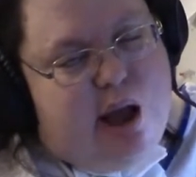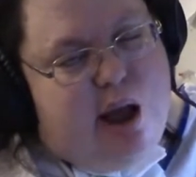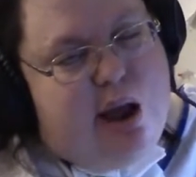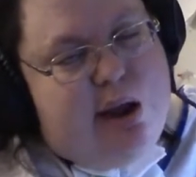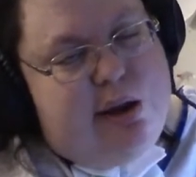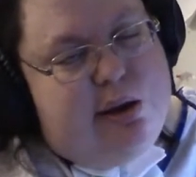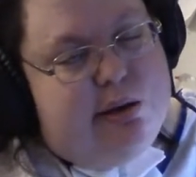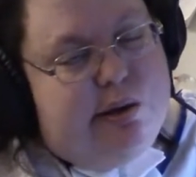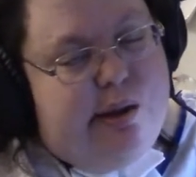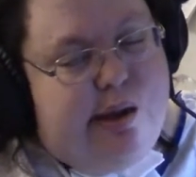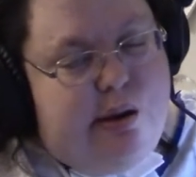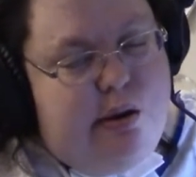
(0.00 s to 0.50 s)

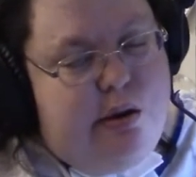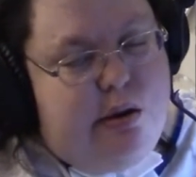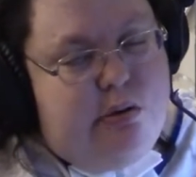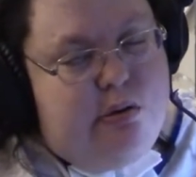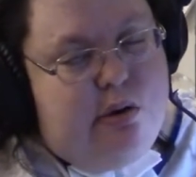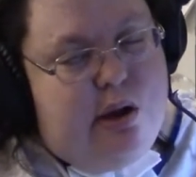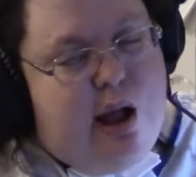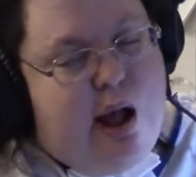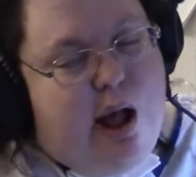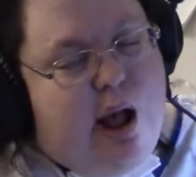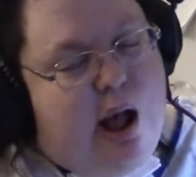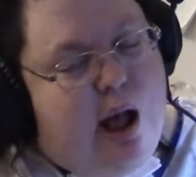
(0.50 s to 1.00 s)
I know
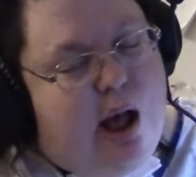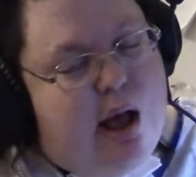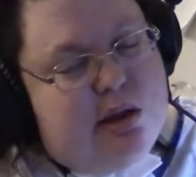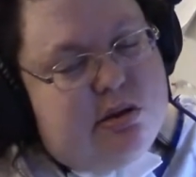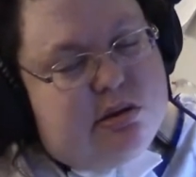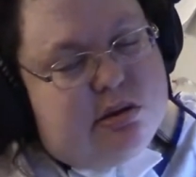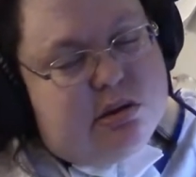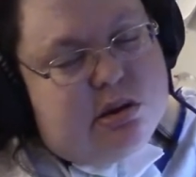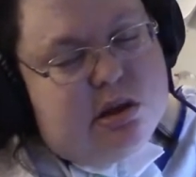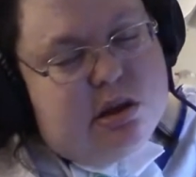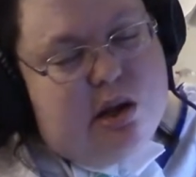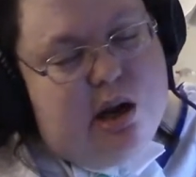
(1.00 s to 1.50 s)
I
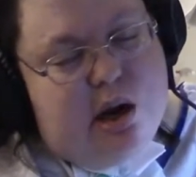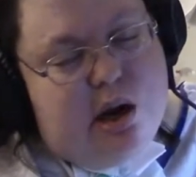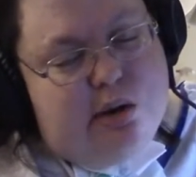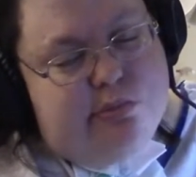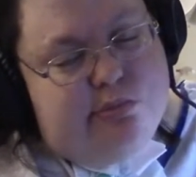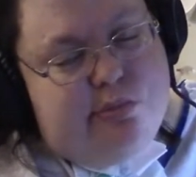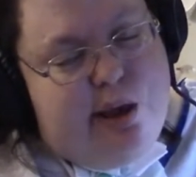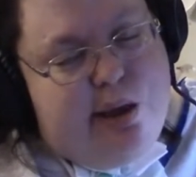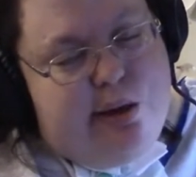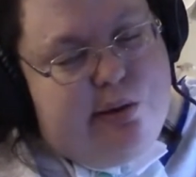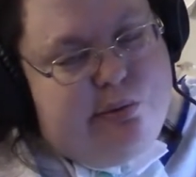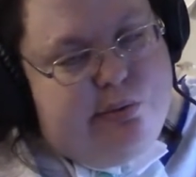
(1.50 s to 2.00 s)
slur
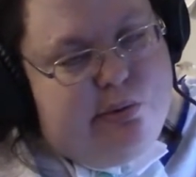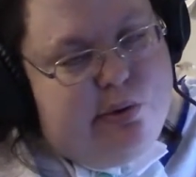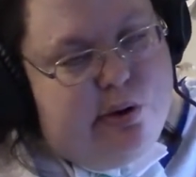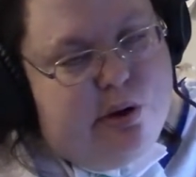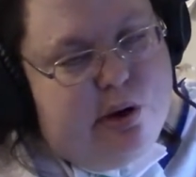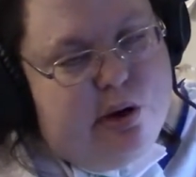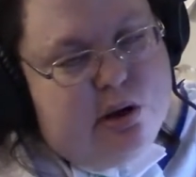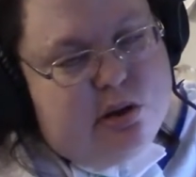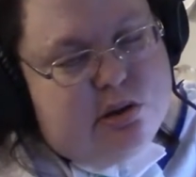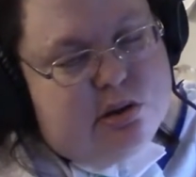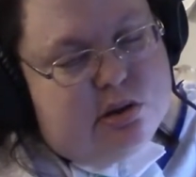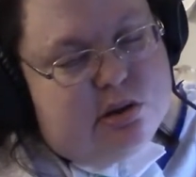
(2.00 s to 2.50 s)
my
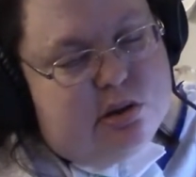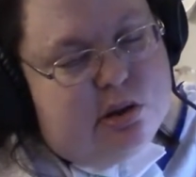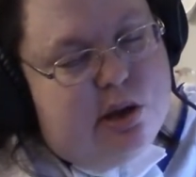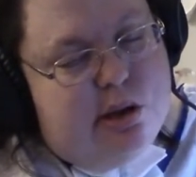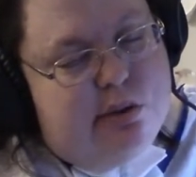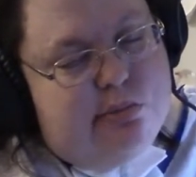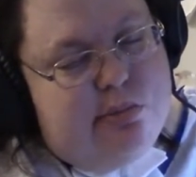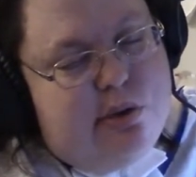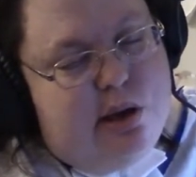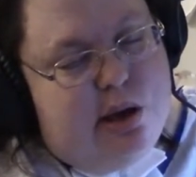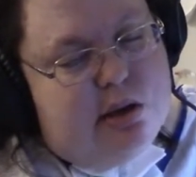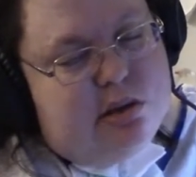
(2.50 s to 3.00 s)
words
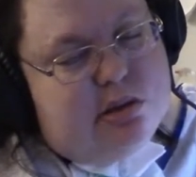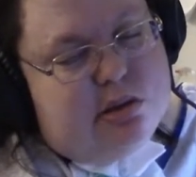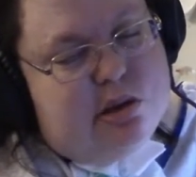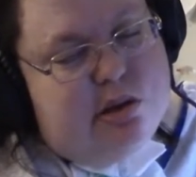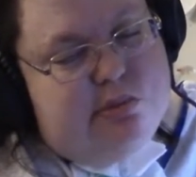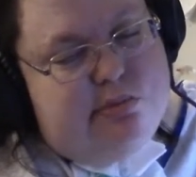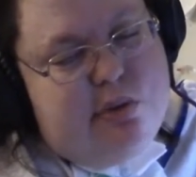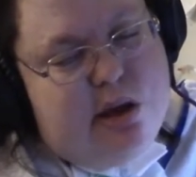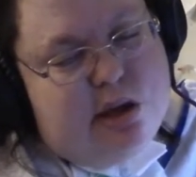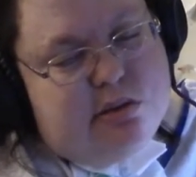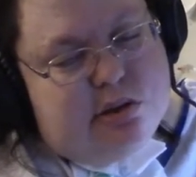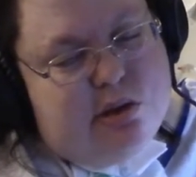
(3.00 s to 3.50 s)
because the
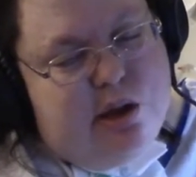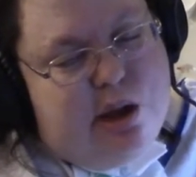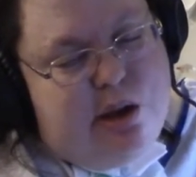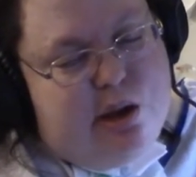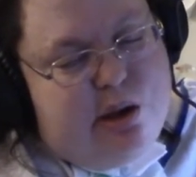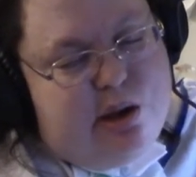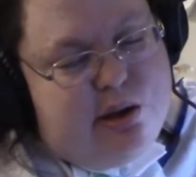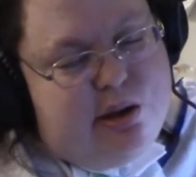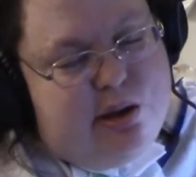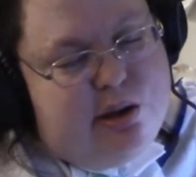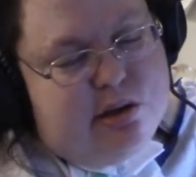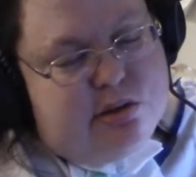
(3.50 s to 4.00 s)

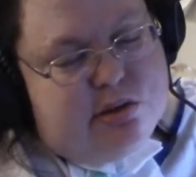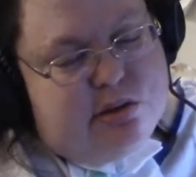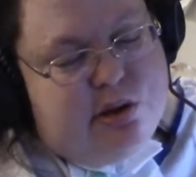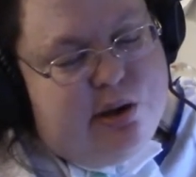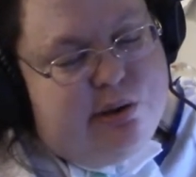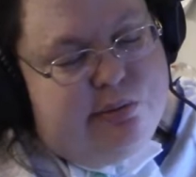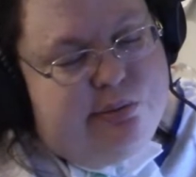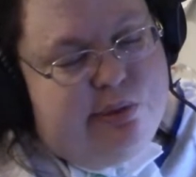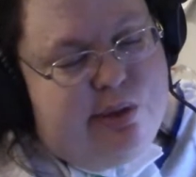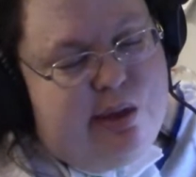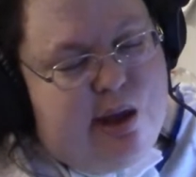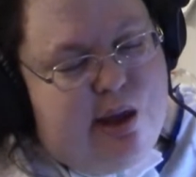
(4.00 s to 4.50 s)
muscular
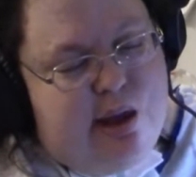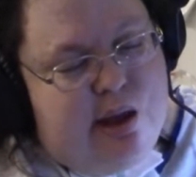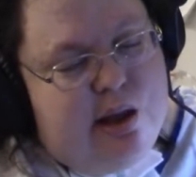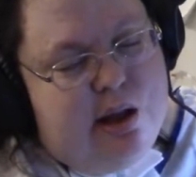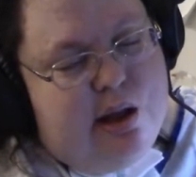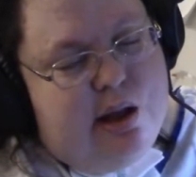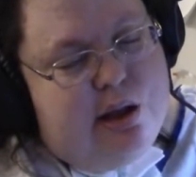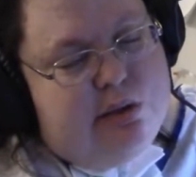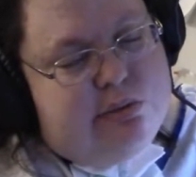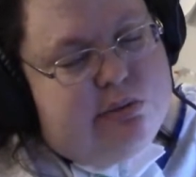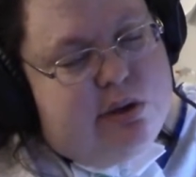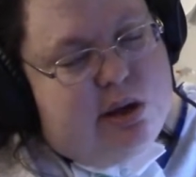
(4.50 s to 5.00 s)
dystrophy
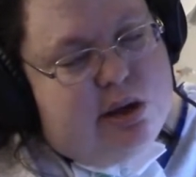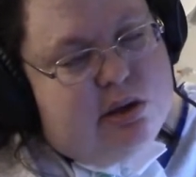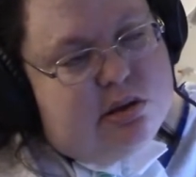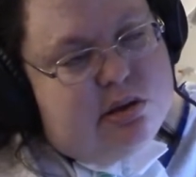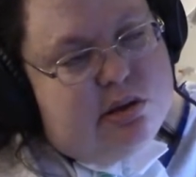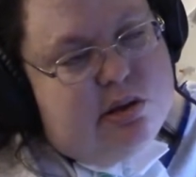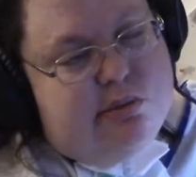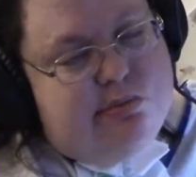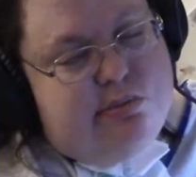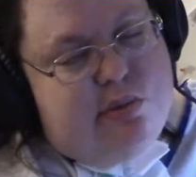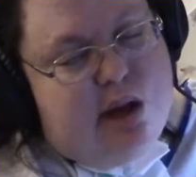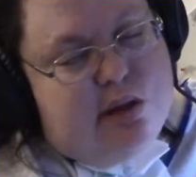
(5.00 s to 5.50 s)
affects
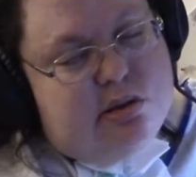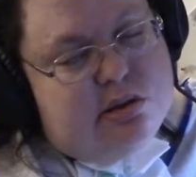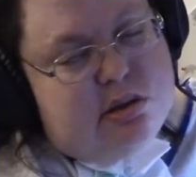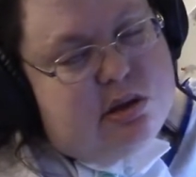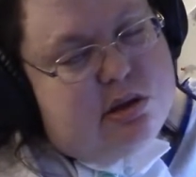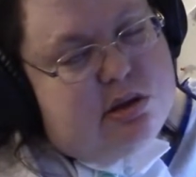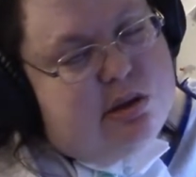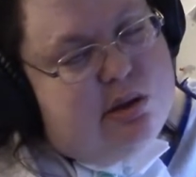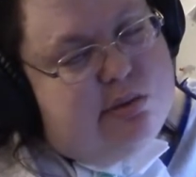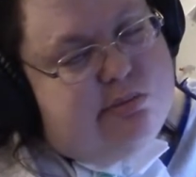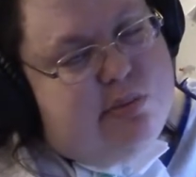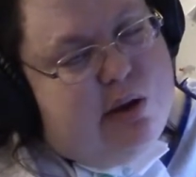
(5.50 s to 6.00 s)
the
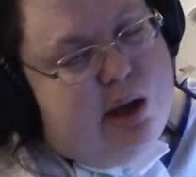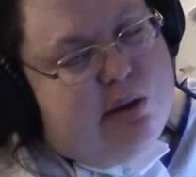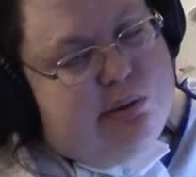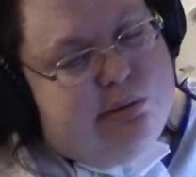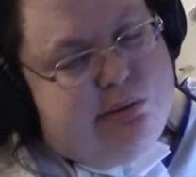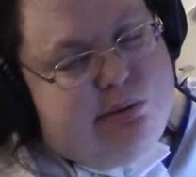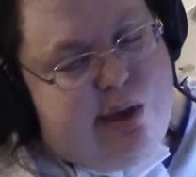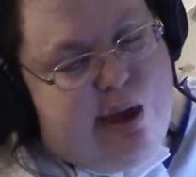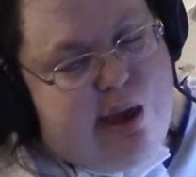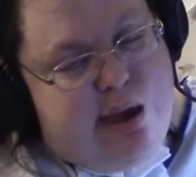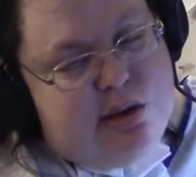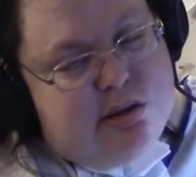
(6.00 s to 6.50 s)
muscles of my
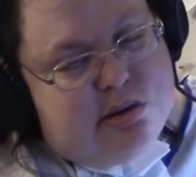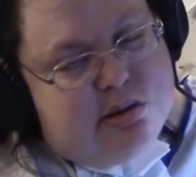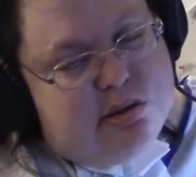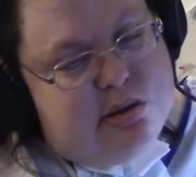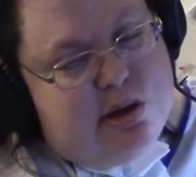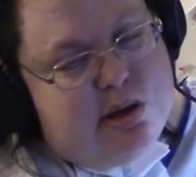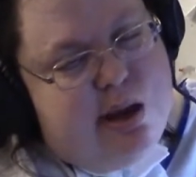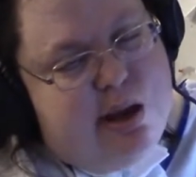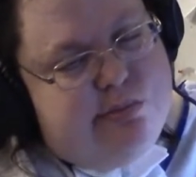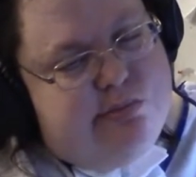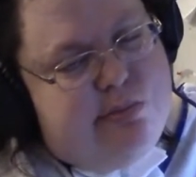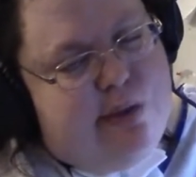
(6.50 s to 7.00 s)
face,
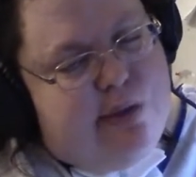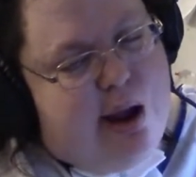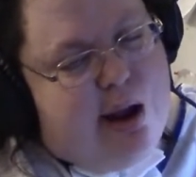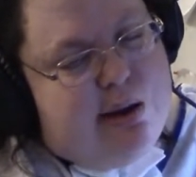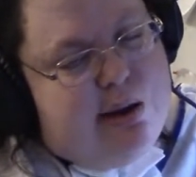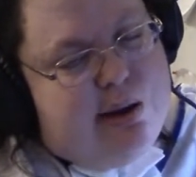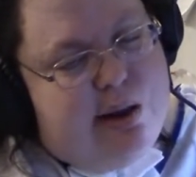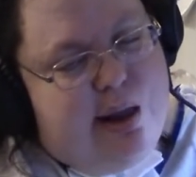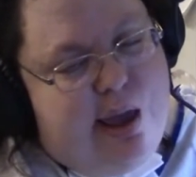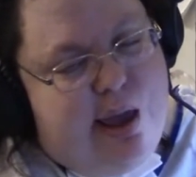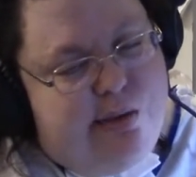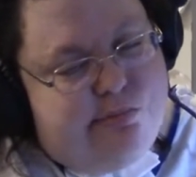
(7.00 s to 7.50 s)
my
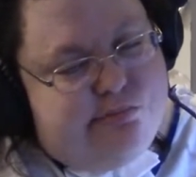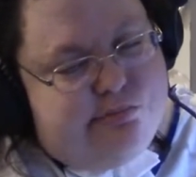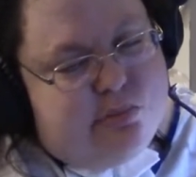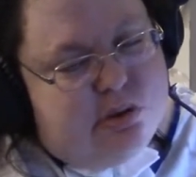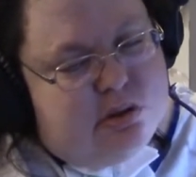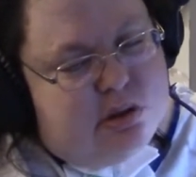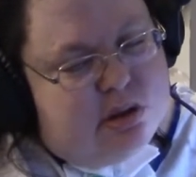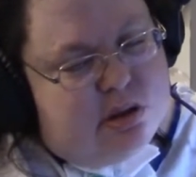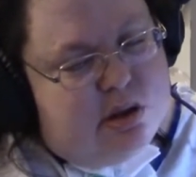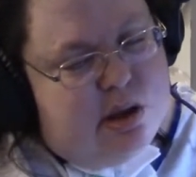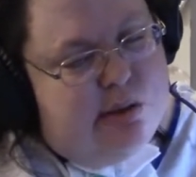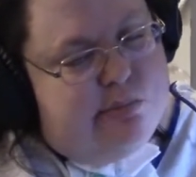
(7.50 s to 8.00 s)

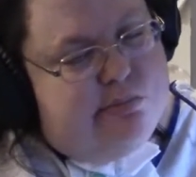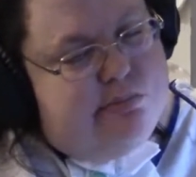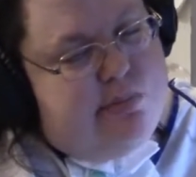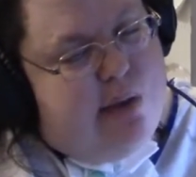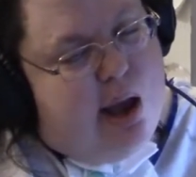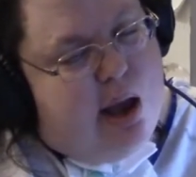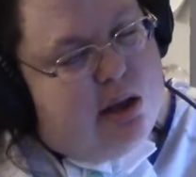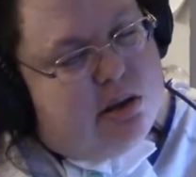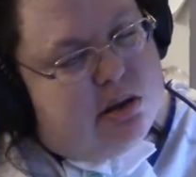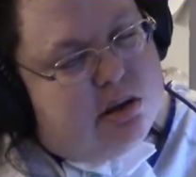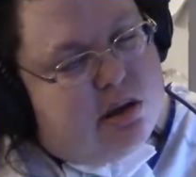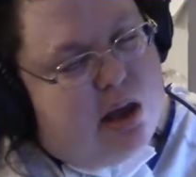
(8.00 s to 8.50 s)
lips,
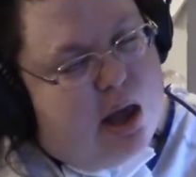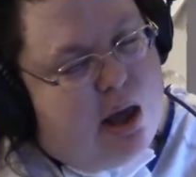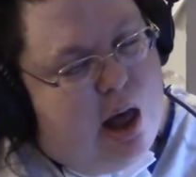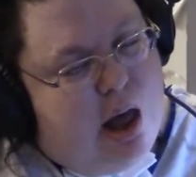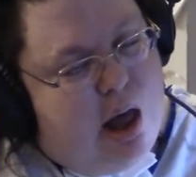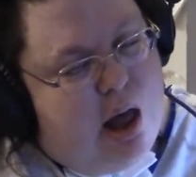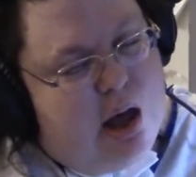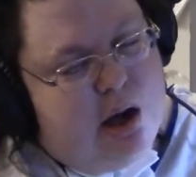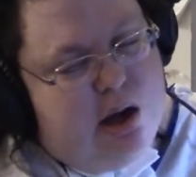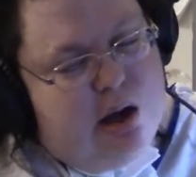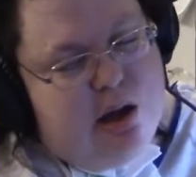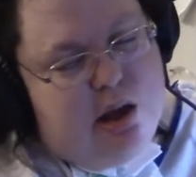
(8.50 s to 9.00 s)
my
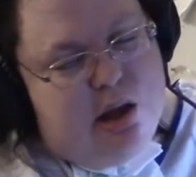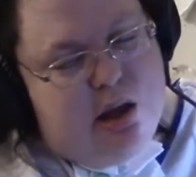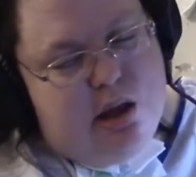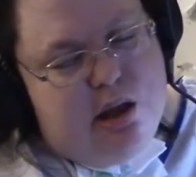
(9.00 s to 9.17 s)
tongue.